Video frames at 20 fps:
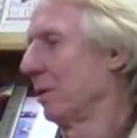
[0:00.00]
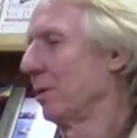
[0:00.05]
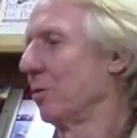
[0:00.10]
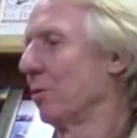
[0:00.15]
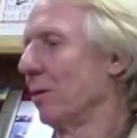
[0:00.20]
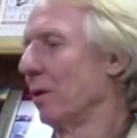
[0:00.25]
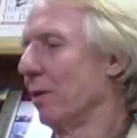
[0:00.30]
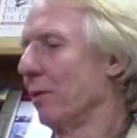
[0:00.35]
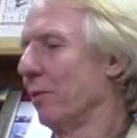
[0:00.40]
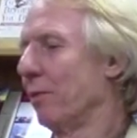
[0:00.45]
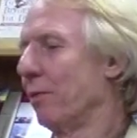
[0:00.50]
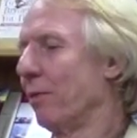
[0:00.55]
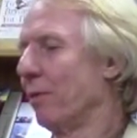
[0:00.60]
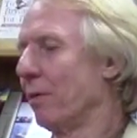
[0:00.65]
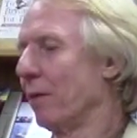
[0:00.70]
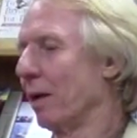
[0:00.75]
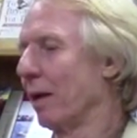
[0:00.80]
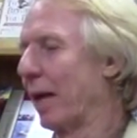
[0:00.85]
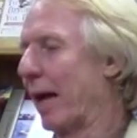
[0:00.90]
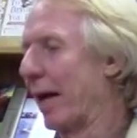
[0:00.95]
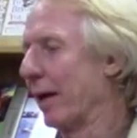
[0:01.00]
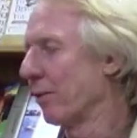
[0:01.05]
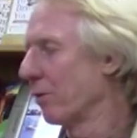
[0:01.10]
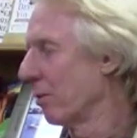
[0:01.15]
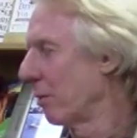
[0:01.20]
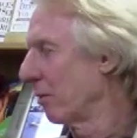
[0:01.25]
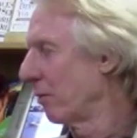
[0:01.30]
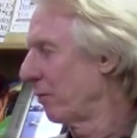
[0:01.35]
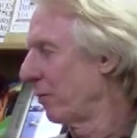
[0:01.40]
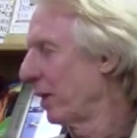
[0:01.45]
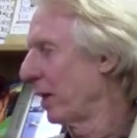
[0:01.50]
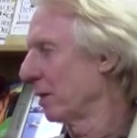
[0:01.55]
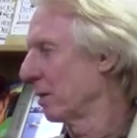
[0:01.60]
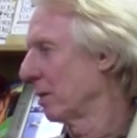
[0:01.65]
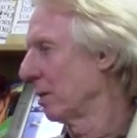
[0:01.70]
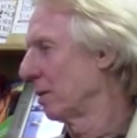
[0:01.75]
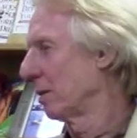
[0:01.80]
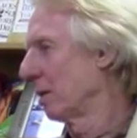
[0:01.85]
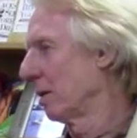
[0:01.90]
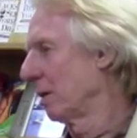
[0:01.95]
The sort of lantern
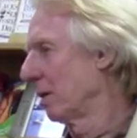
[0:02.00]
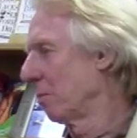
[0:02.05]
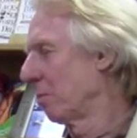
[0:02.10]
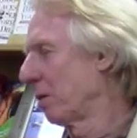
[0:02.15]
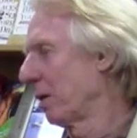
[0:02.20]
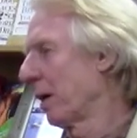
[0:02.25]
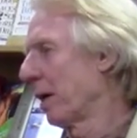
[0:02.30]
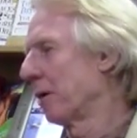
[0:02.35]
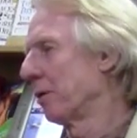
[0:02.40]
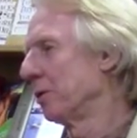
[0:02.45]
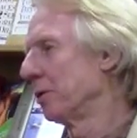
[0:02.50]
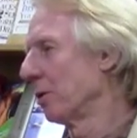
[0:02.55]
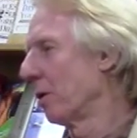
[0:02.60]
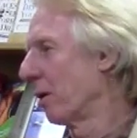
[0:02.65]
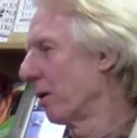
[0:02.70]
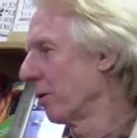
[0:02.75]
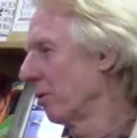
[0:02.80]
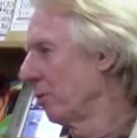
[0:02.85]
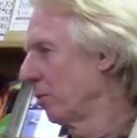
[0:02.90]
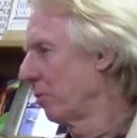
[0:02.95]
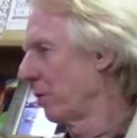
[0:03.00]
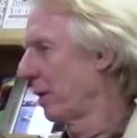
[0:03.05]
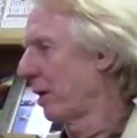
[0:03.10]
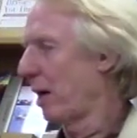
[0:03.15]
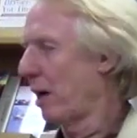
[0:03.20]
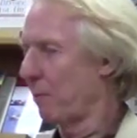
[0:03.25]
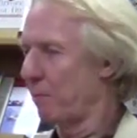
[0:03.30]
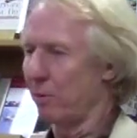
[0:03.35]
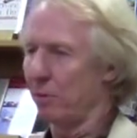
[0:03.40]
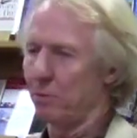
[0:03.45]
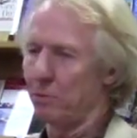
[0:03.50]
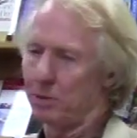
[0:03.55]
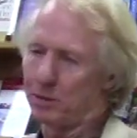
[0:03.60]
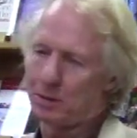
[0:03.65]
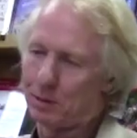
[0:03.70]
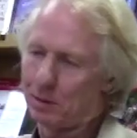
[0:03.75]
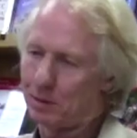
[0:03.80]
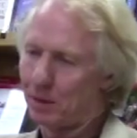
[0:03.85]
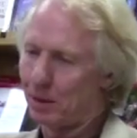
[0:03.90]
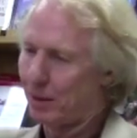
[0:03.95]
effect that the planners argued would happen,
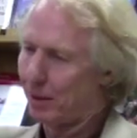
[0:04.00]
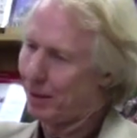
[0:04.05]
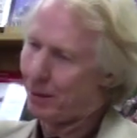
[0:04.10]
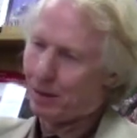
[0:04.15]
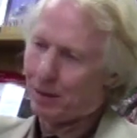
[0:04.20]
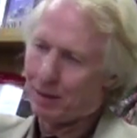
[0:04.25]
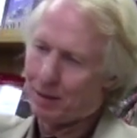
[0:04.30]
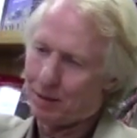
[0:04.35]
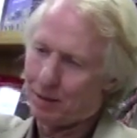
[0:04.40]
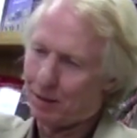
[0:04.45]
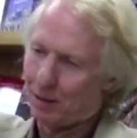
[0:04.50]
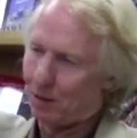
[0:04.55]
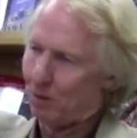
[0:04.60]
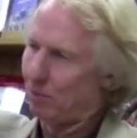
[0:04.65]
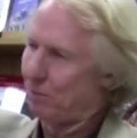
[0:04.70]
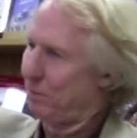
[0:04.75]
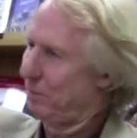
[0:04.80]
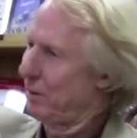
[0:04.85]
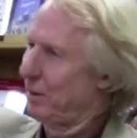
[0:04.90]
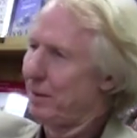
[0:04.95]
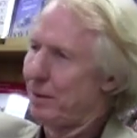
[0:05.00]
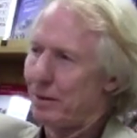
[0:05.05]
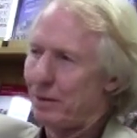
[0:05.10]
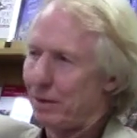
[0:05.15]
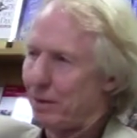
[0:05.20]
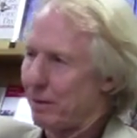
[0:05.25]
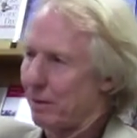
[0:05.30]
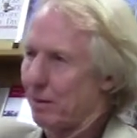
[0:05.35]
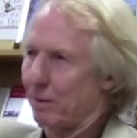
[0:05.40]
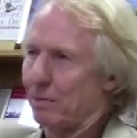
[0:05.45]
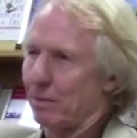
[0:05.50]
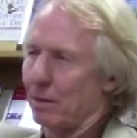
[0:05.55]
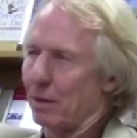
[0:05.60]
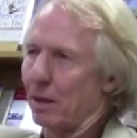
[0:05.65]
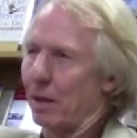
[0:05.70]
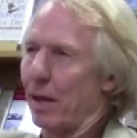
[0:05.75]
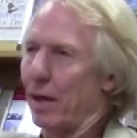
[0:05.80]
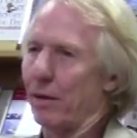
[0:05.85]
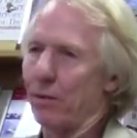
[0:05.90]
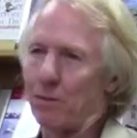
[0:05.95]
is, the
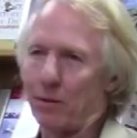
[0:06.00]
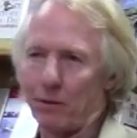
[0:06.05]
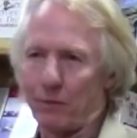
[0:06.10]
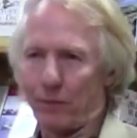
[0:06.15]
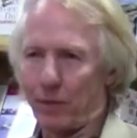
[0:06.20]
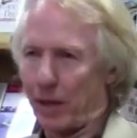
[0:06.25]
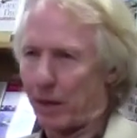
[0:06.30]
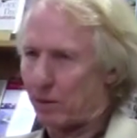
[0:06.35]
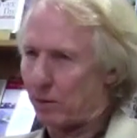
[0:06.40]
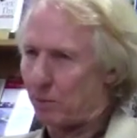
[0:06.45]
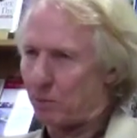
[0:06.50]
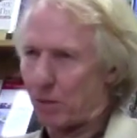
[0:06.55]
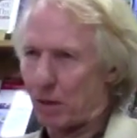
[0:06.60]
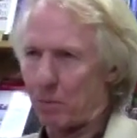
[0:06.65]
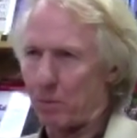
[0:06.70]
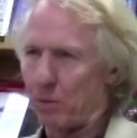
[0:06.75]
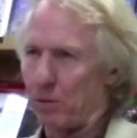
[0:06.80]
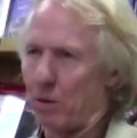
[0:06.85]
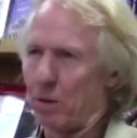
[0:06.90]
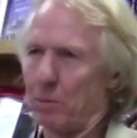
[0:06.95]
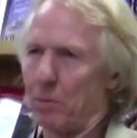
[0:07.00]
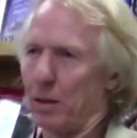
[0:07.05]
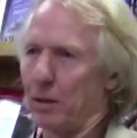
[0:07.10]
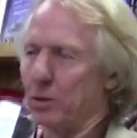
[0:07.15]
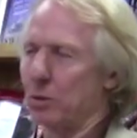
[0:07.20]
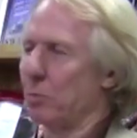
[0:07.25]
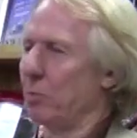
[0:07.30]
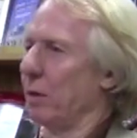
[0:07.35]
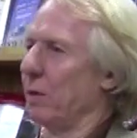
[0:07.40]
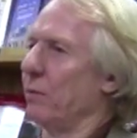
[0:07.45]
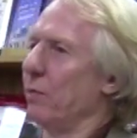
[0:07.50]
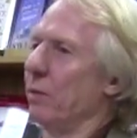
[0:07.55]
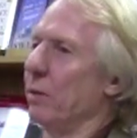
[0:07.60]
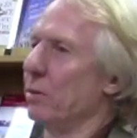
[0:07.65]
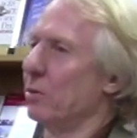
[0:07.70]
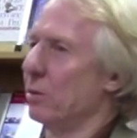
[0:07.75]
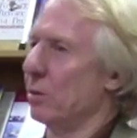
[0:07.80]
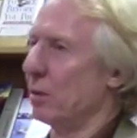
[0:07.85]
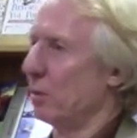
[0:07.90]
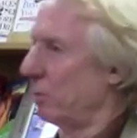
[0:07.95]
lantern effect you've probably heard about in
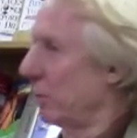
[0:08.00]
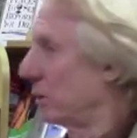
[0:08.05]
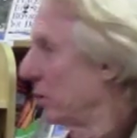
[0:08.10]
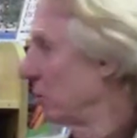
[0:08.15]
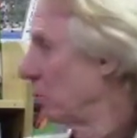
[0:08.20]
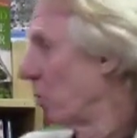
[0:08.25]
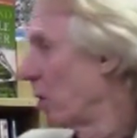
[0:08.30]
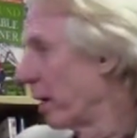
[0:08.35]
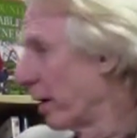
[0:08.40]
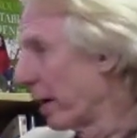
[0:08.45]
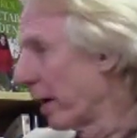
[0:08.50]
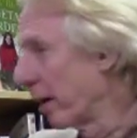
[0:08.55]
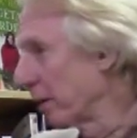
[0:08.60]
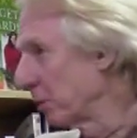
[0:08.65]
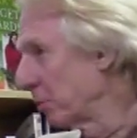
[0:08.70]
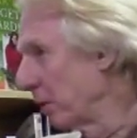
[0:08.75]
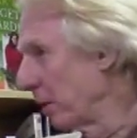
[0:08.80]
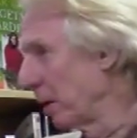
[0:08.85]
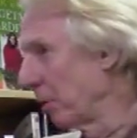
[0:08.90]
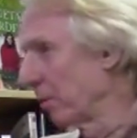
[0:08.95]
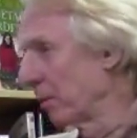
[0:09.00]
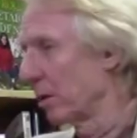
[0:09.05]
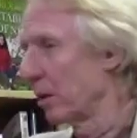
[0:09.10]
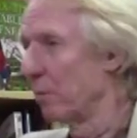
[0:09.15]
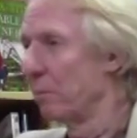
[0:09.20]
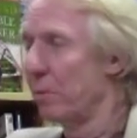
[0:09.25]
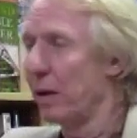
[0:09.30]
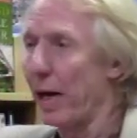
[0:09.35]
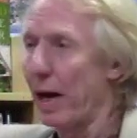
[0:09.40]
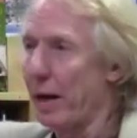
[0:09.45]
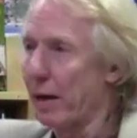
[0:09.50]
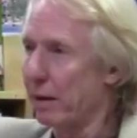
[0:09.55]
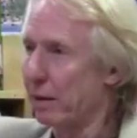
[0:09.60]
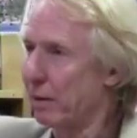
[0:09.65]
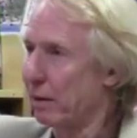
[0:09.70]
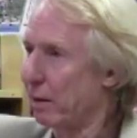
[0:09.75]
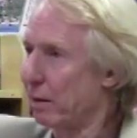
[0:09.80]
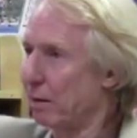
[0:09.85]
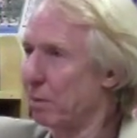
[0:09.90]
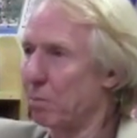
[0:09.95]
Springfield too, which is one house being able to come back,
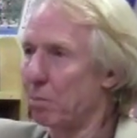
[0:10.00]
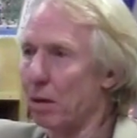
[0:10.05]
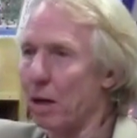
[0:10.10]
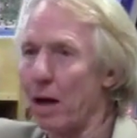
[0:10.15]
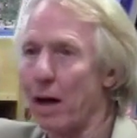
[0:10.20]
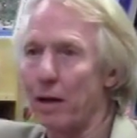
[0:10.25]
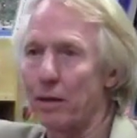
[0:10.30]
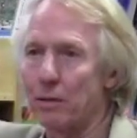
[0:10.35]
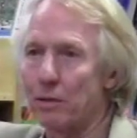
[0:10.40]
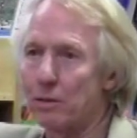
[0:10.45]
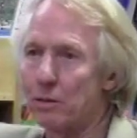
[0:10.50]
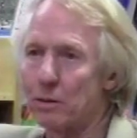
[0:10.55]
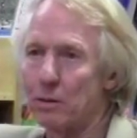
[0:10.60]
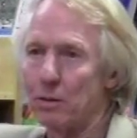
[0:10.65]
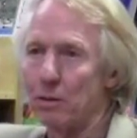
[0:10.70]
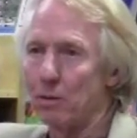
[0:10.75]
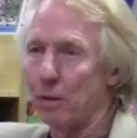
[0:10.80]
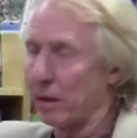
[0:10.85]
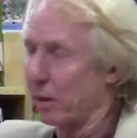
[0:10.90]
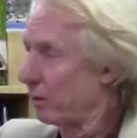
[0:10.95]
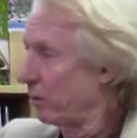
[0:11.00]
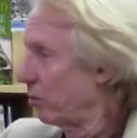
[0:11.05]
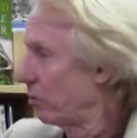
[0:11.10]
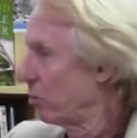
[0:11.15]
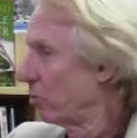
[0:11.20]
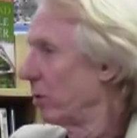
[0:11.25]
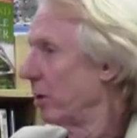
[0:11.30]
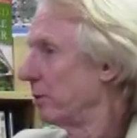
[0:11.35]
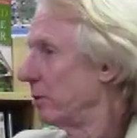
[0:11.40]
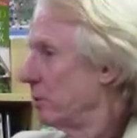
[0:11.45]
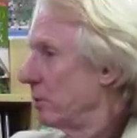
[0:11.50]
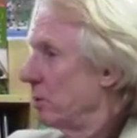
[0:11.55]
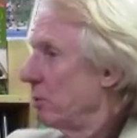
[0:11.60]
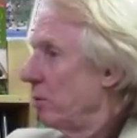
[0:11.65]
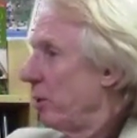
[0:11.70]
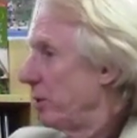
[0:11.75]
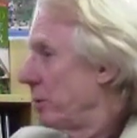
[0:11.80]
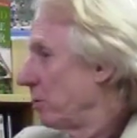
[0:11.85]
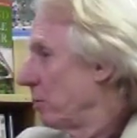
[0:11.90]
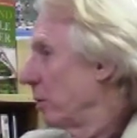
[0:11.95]
and then a block or two, like a Detroit
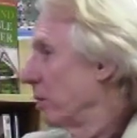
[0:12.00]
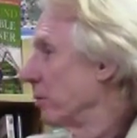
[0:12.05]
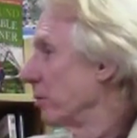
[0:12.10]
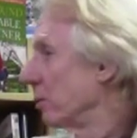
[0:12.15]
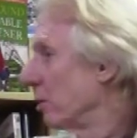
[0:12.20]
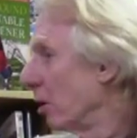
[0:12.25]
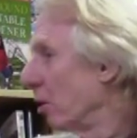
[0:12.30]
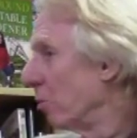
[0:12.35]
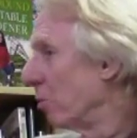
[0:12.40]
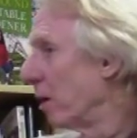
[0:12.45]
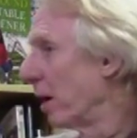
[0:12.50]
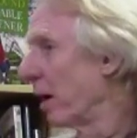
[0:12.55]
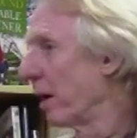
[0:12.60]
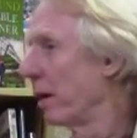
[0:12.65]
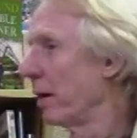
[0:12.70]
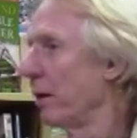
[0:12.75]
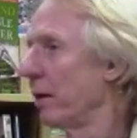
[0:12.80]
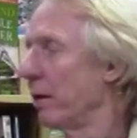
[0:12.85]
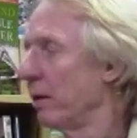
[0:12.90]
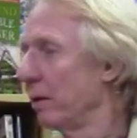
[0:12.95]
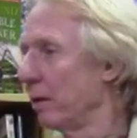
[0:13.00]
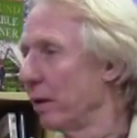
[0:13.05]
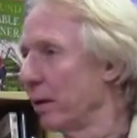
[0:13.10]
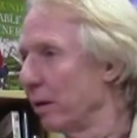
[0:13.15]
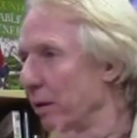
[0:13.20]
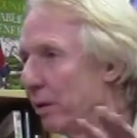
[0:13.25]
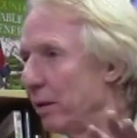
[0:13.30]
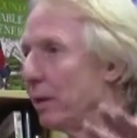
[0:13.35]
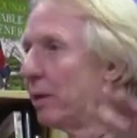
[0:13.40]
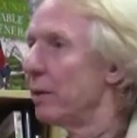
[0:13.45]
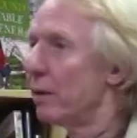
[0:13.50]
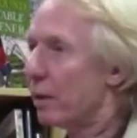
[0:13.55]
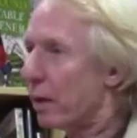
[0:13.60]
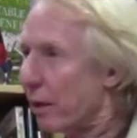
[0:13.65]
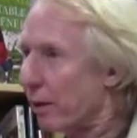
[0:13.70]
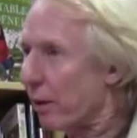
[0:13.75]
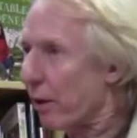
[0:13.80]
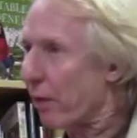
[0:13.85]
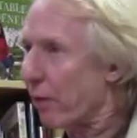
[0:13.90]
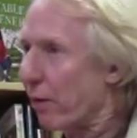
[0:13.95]
situation where there's nobody, and then
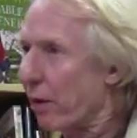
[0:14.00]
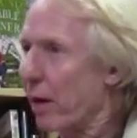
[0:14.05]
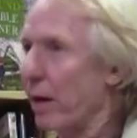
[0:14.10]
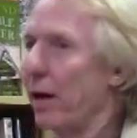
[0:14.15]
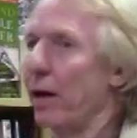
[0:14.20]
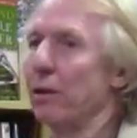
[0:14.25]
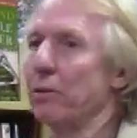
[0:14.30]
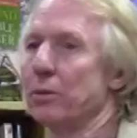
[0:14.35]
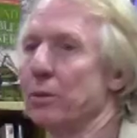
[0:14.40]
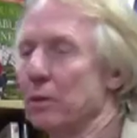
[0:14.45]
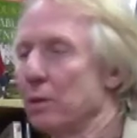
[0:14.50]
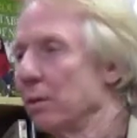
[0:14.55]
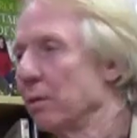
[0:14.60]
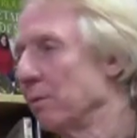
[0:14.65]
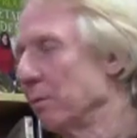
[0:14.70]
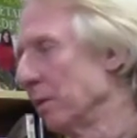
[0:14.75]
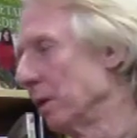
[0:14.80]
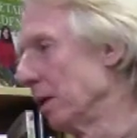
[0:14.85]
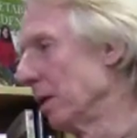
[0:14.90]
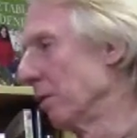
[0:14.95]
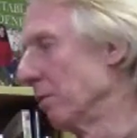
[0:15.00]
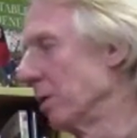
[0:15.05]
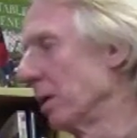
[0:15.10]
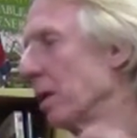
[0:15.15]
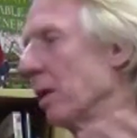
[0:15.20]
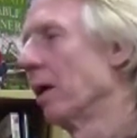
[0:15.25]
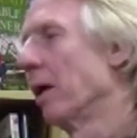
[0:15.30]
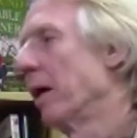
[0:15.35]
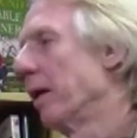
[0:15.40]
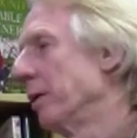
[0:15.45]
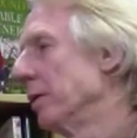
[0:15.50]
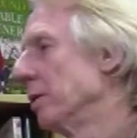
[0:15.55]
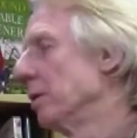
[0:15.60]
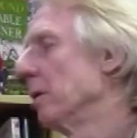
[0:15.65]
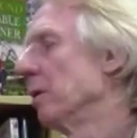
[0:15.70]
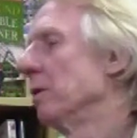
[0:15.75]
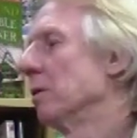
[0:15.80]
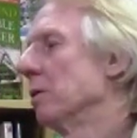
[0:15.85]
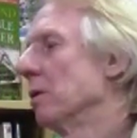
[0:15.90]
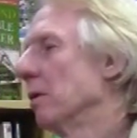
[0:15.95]
another house and declining
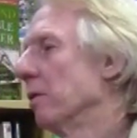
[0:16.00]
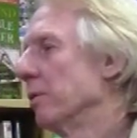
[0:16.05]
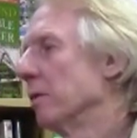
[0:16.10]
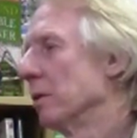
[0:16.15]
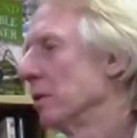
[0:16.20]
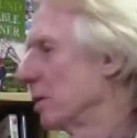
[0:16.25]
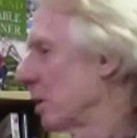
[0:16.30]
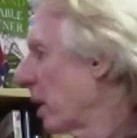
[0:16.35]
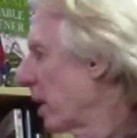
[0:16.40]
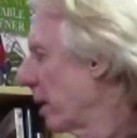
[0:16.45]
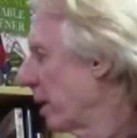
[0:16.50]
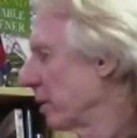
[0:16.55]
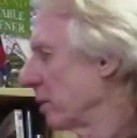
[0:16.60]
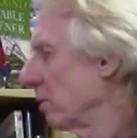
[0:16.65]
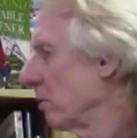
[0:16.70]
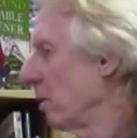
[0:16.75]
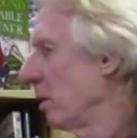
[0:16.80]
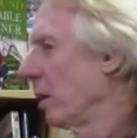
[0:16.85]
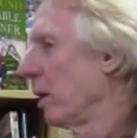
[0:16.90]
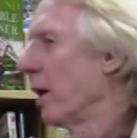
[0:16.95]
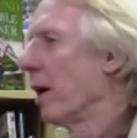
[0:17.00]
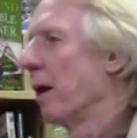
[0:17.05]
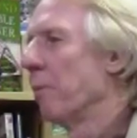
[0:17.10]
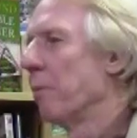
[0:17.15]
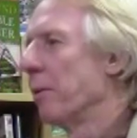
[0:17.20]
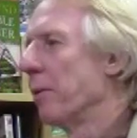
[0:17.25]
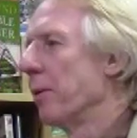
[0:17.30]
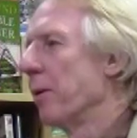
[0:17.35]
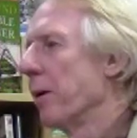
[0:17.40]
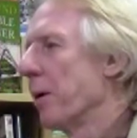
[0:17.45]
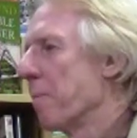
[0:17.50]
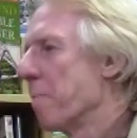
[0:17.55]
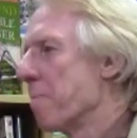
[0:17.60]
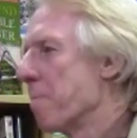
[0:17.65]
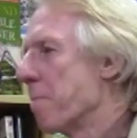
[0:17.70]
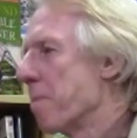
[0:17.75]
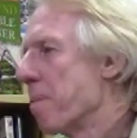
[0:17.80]
city services. That hasn't really happened yet.